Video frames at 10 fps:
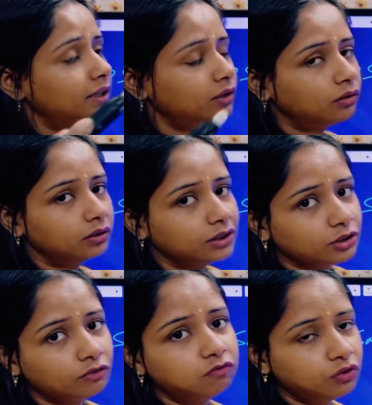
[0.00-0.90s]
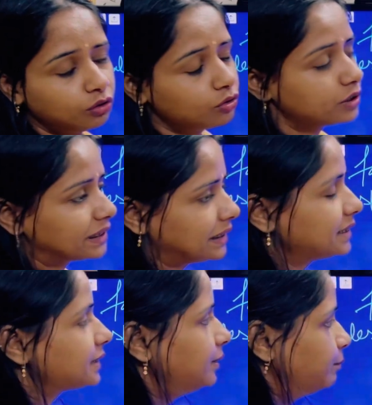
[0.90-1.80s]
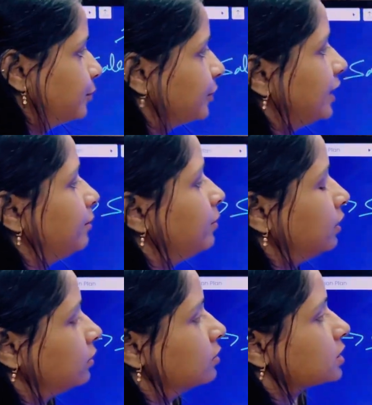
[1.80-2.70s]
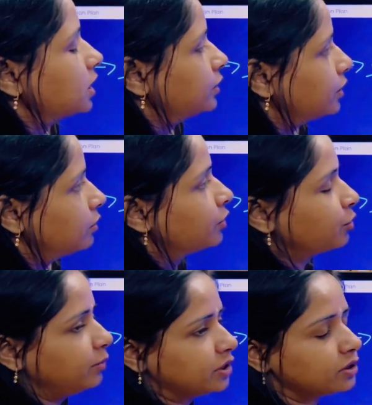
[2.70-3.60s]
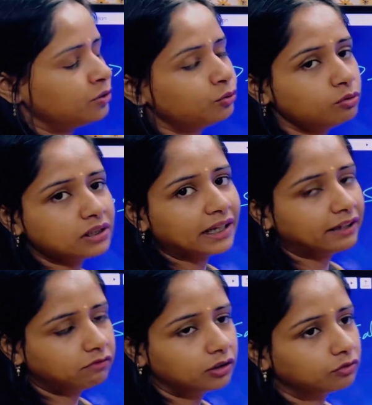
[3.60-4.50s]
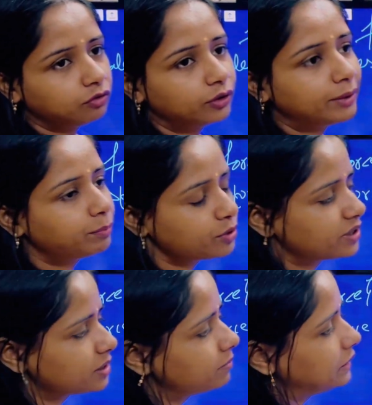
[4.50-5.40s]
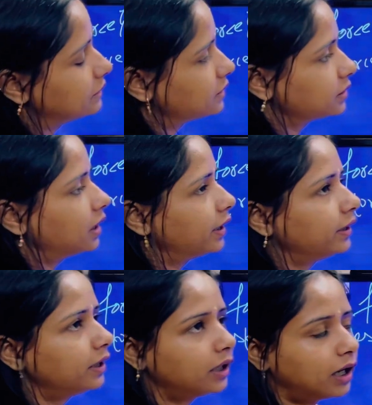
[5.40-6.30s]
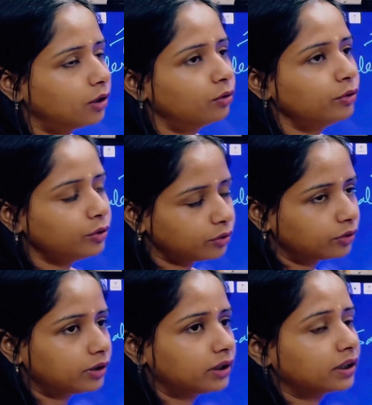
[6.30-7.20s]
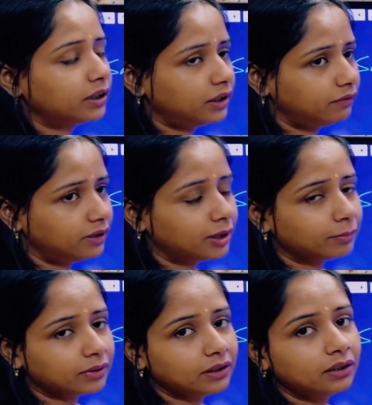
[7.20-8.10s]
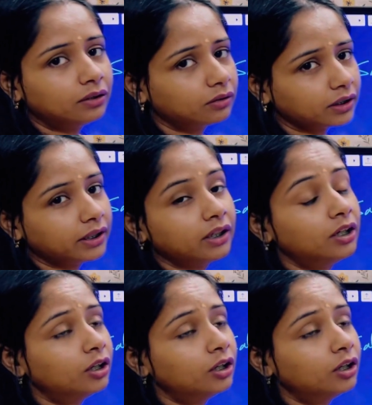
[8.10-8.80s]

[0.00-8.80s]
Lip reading: knowledge of flows is important because other automation tools like workflow and process builders are now not available, okay,